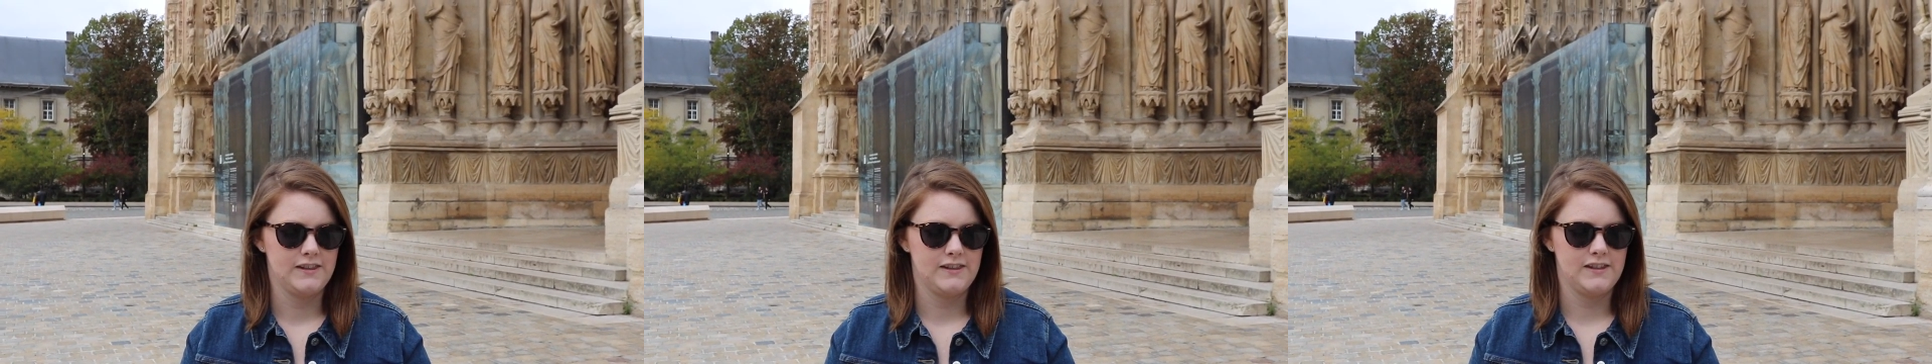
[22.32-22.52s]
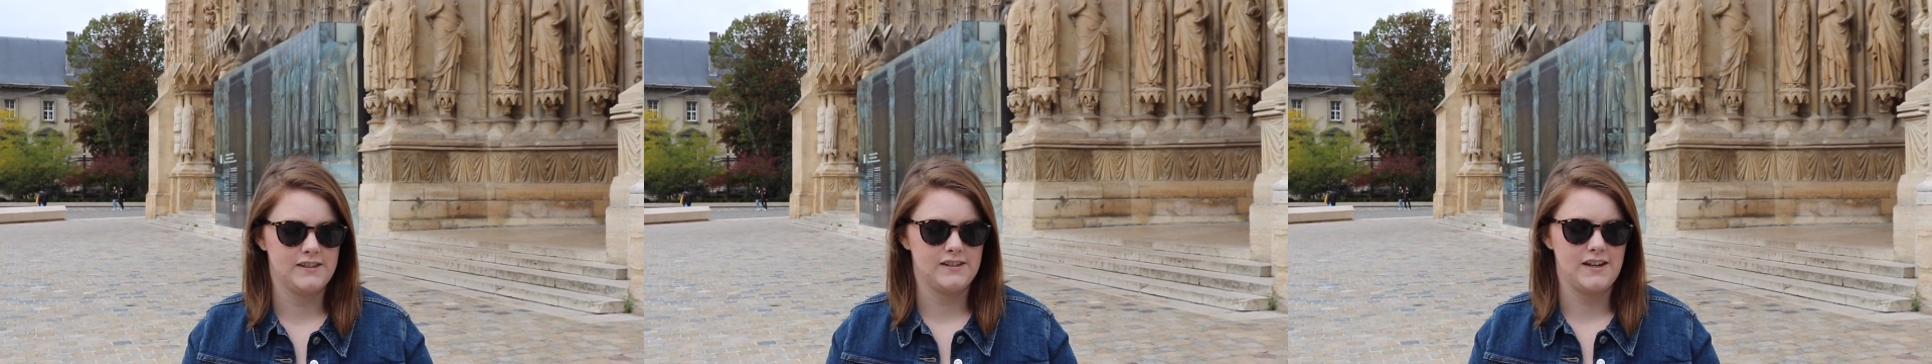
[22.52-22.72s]

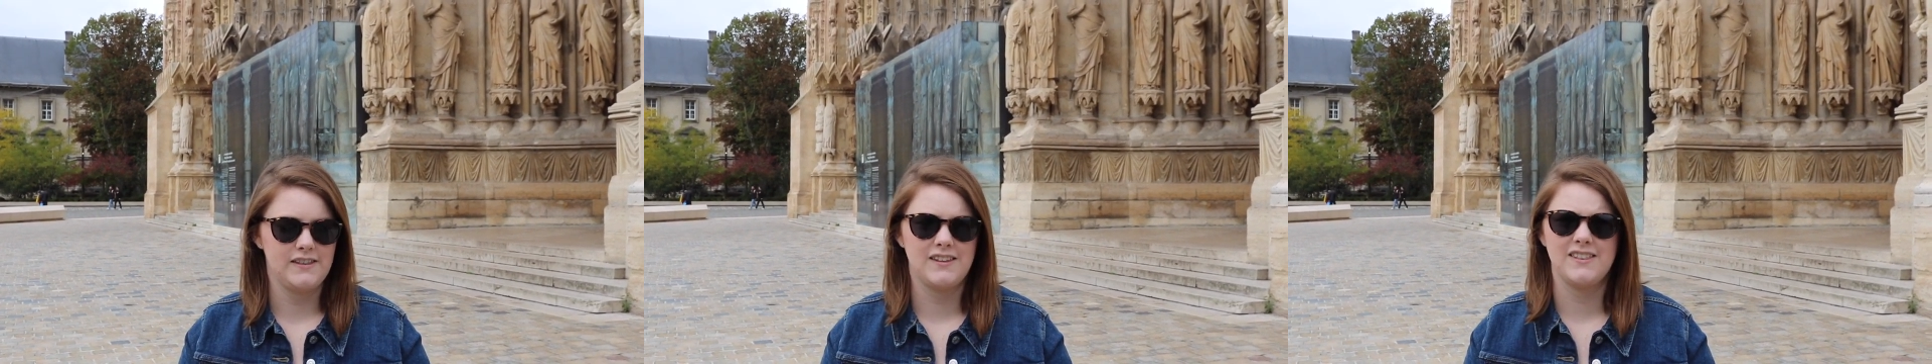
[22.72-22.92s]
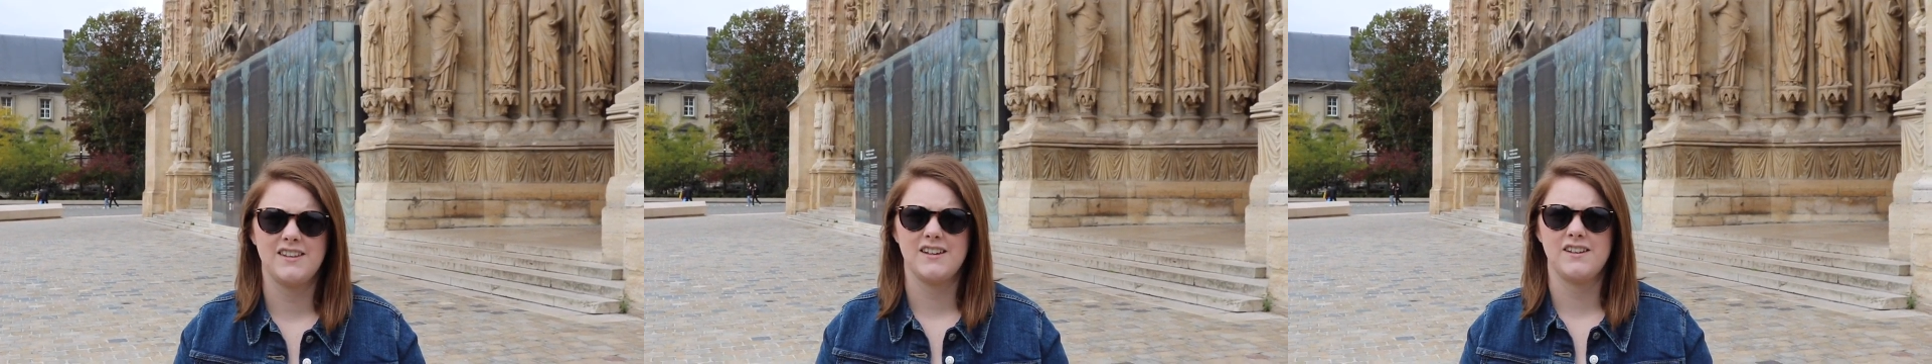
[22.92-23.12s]
The
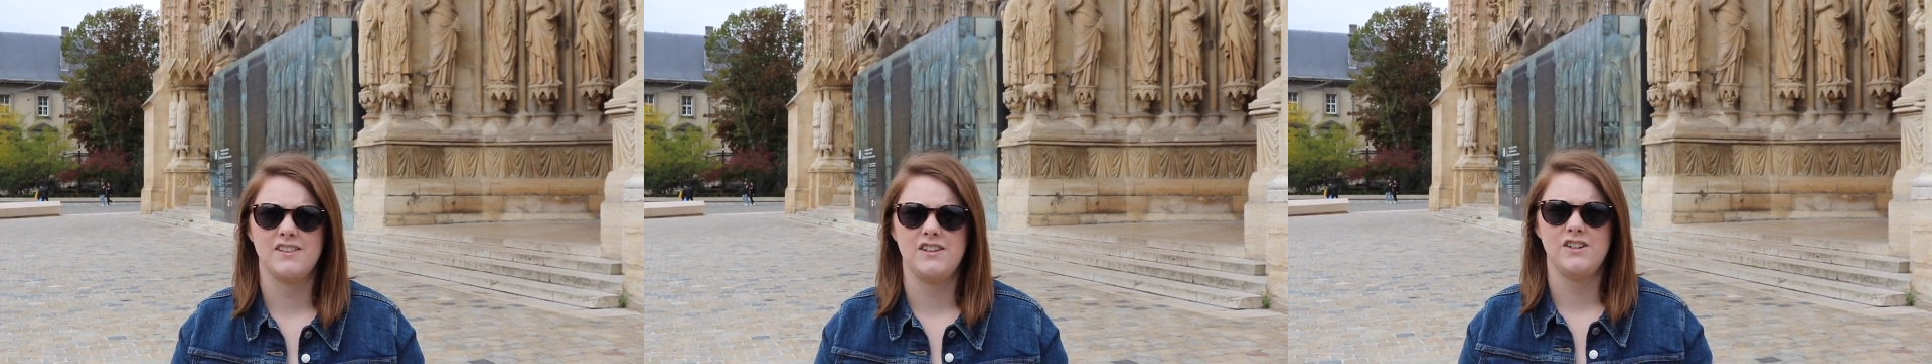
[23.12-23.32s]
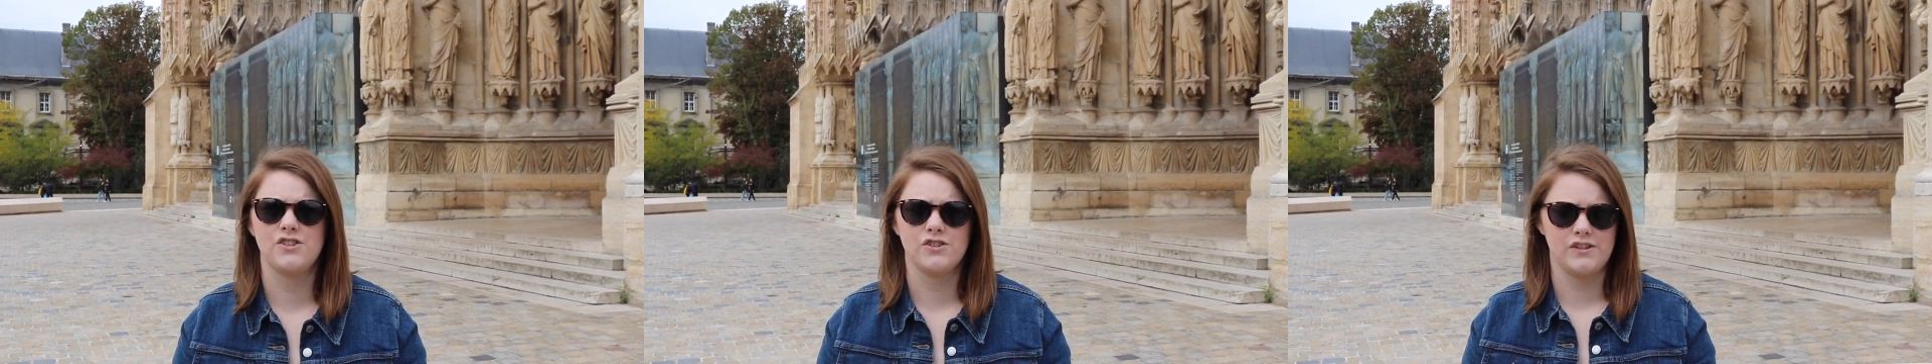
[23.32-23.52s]
site that the
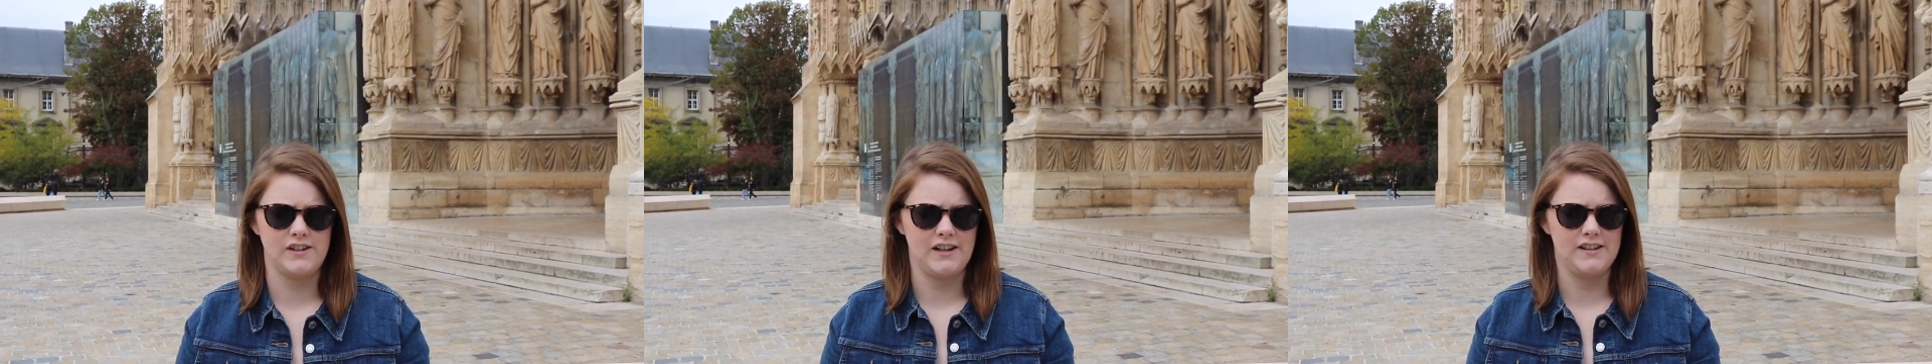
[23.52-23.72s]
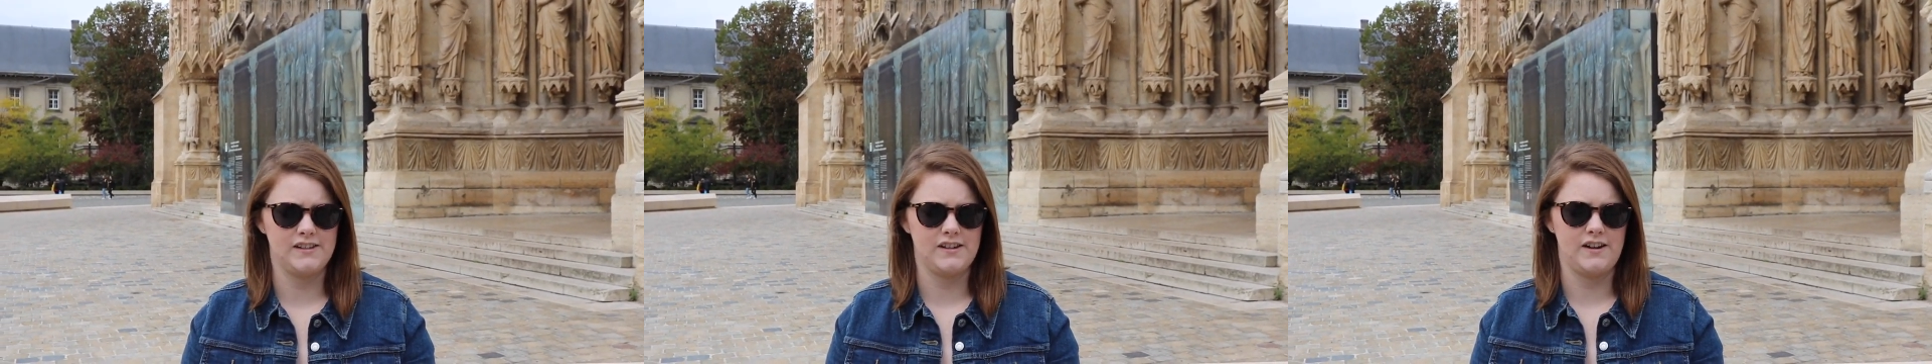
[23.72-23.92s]
cathedral
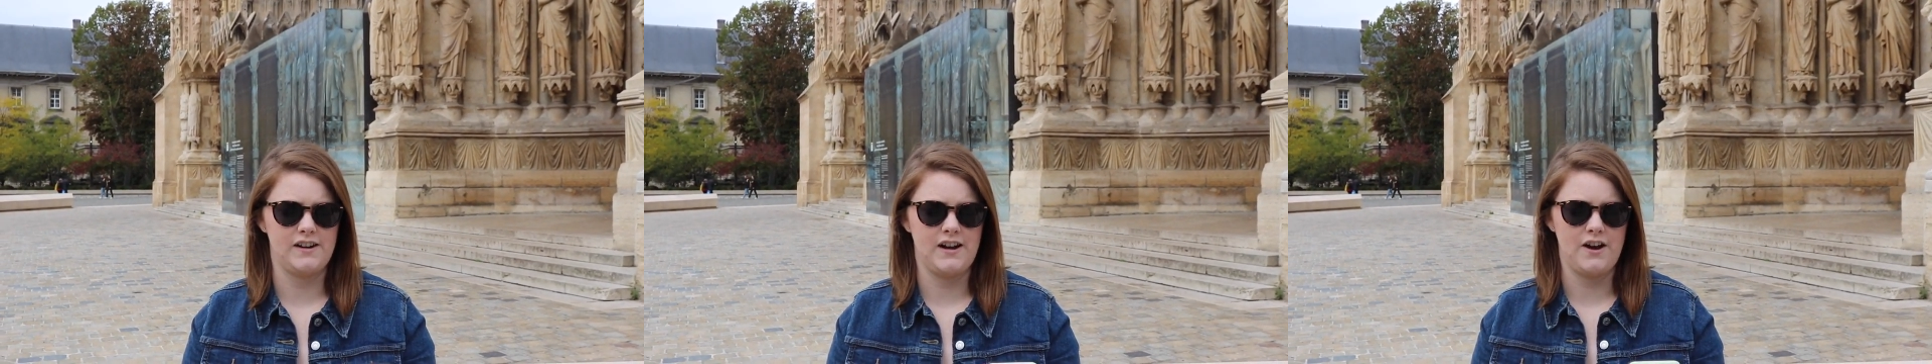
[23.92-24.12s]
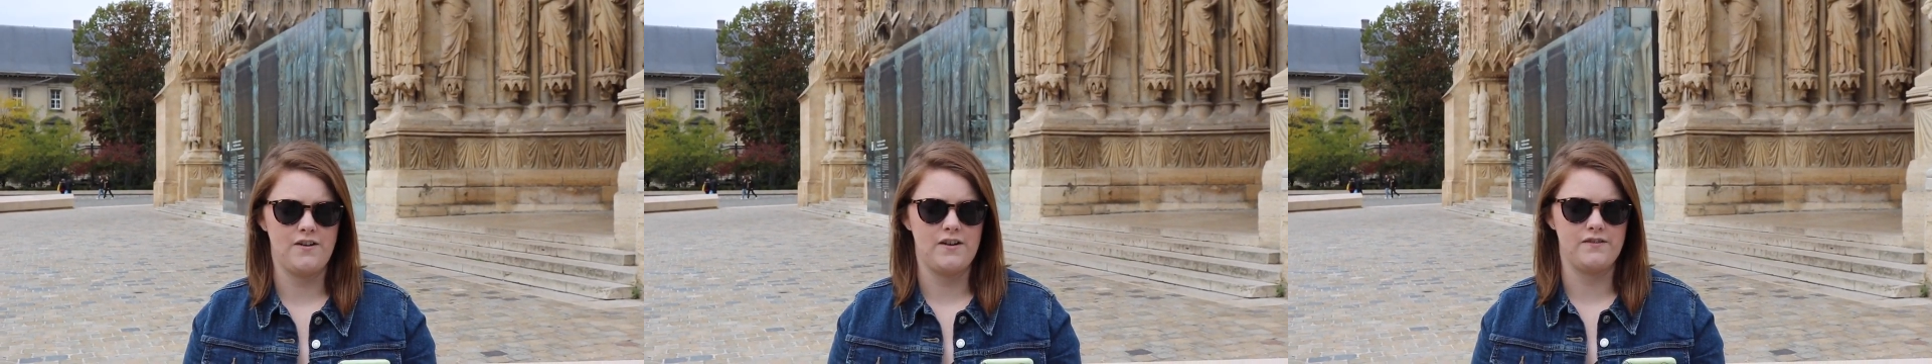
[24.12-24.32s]
stands
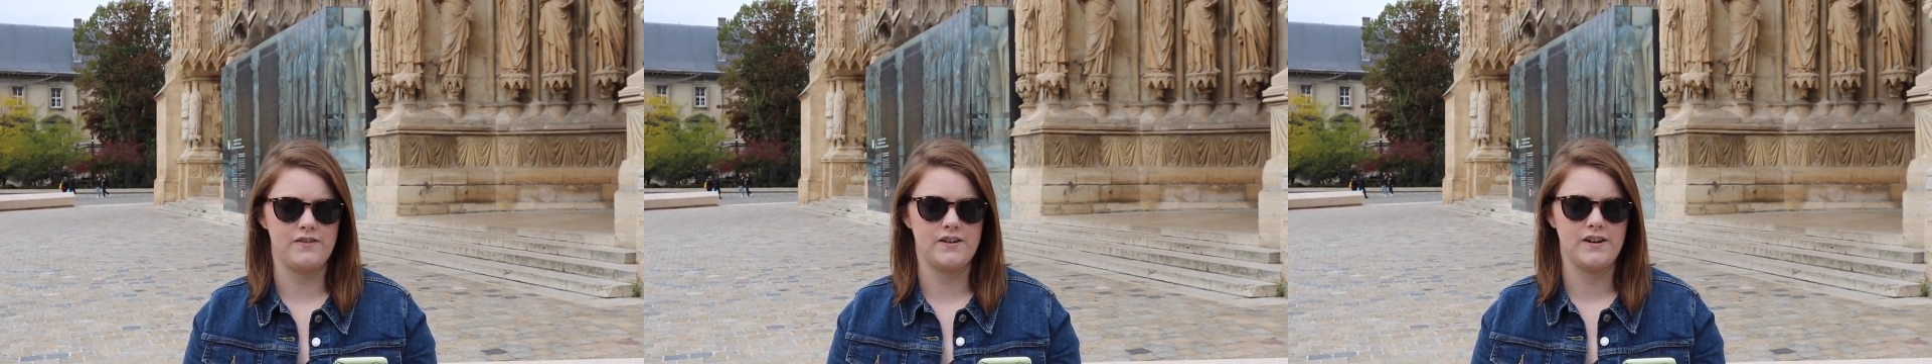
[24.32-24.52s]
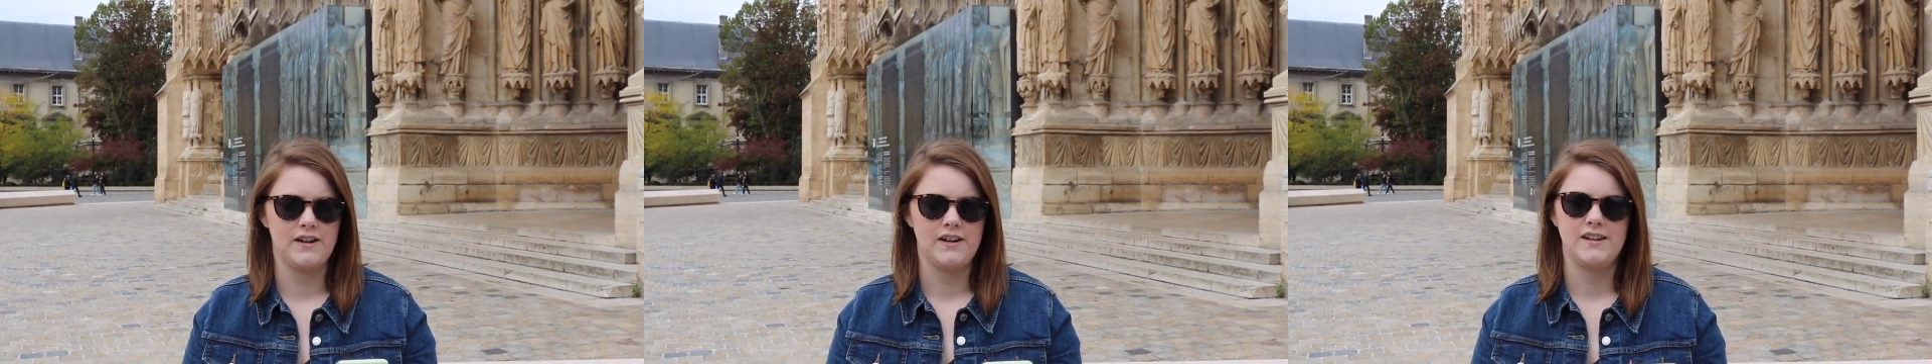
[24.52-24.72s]
on,
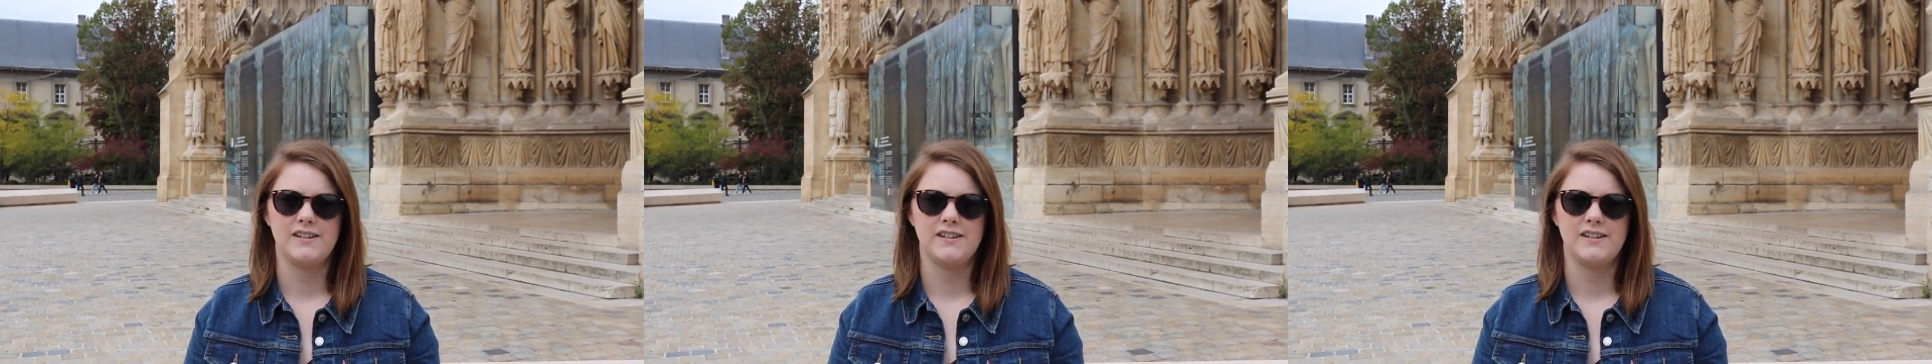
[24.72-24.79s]
however,